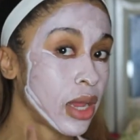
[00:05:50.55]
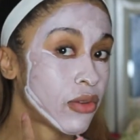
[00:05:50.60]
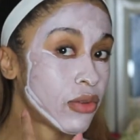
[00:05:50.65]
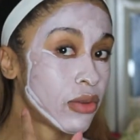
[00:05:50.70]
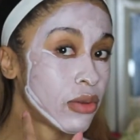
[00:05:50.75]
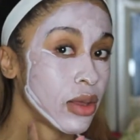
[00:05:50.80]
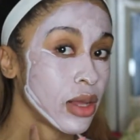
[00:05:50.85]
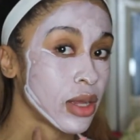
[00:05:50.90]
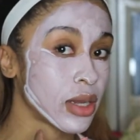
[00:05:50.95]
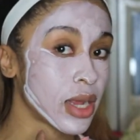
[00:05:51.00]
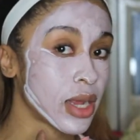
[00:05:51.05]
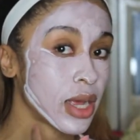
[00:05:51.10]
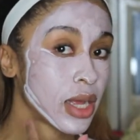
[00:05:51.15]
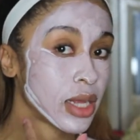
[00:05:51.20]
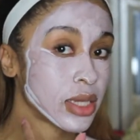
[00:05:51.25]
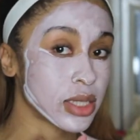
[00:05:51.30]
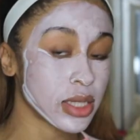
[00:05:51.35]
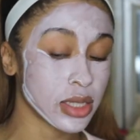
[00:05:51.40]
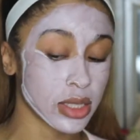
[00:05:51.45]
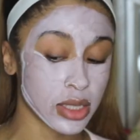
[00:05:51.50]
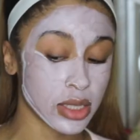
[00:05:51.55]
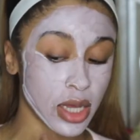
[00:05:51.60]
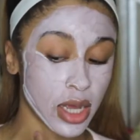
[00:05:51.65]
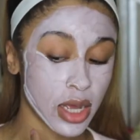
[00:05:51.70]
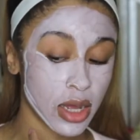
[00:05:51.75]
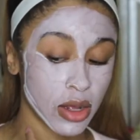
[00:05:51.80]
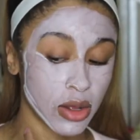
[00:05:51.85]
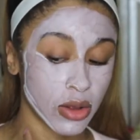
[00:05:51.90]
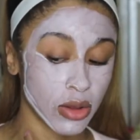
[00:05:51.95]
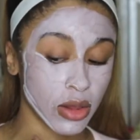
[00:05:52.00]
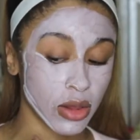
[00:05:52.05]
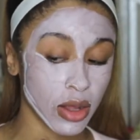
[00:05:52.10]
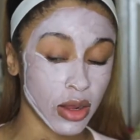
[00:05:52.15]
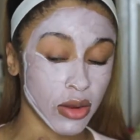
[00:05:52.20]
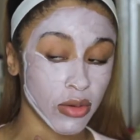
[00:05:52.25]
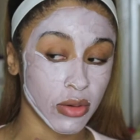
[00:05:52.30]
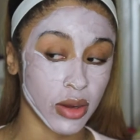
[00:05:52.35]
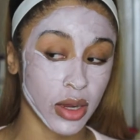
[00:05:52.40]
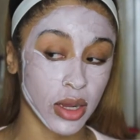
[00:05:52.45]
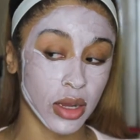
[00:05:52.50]
if you cannot tell,
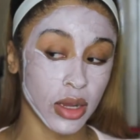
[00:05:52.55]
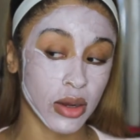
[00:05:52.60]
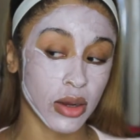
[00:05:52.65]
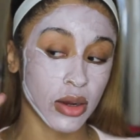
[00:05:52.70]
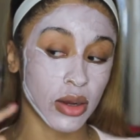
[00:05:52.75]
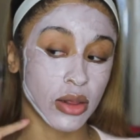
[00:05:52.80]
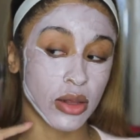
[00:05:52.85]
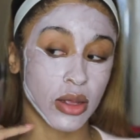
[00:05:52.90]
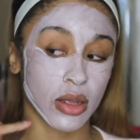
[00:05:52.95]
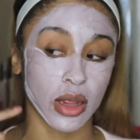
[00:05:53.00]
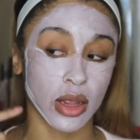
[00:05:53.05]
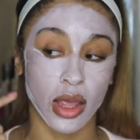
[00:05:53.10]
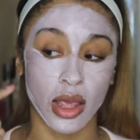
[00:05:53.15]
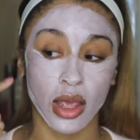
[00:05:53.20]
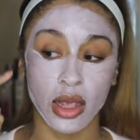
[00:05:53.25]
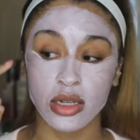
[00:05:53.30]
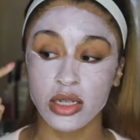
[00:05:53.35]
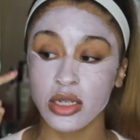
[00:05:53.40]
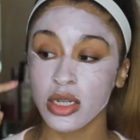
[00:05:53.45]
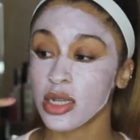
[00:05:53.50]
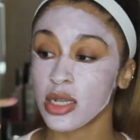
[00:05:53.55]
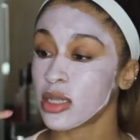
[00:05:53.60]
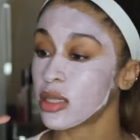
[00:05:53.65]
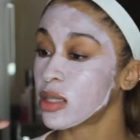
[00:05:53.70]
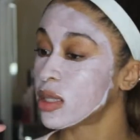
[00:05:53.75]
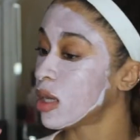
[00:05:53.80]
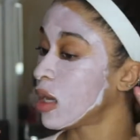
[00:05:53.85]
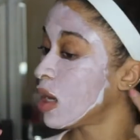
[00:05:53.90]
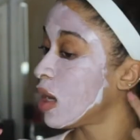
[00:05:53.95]
like right here along the edges.